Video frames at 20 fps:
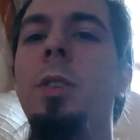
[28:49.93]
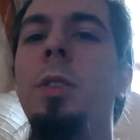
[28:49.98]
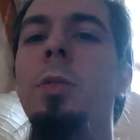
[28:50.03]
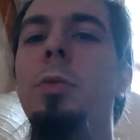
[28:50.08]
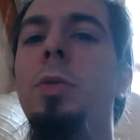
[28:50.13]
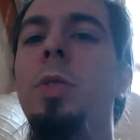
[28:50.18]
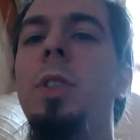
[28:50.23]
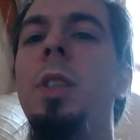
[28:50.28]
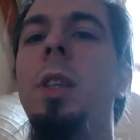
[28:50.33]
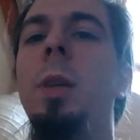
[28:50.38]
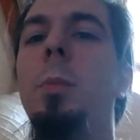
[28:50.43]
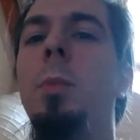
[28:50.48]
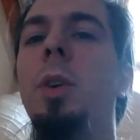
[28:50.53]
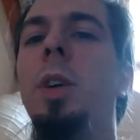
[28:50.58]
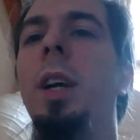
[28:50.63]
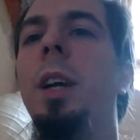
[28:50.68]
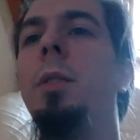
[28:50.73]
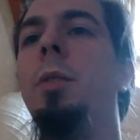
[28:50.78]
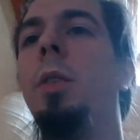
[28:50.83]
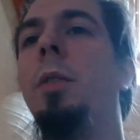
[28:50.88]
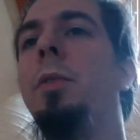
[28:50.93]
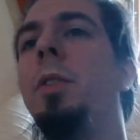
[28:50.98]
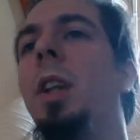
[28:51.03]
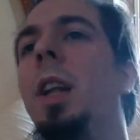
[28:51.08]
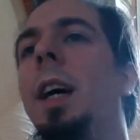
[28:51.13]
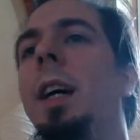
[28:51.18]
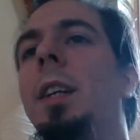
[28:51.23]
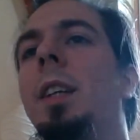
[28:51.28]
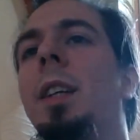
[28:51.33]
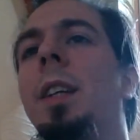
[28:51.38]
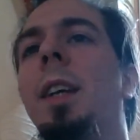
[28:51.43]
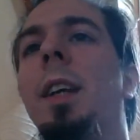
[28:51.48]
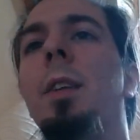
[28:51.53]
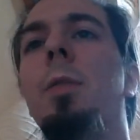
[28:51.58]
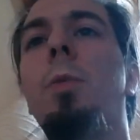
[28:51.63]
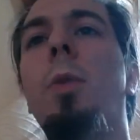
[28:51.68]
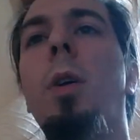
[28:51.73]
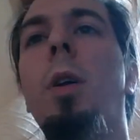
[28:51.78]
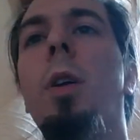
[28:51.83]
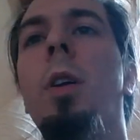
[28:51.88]
to steal money out of the Lightning
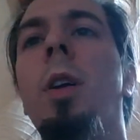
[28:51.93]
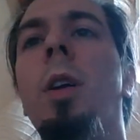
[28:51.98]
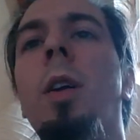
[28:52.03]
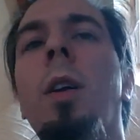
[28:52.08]
Network.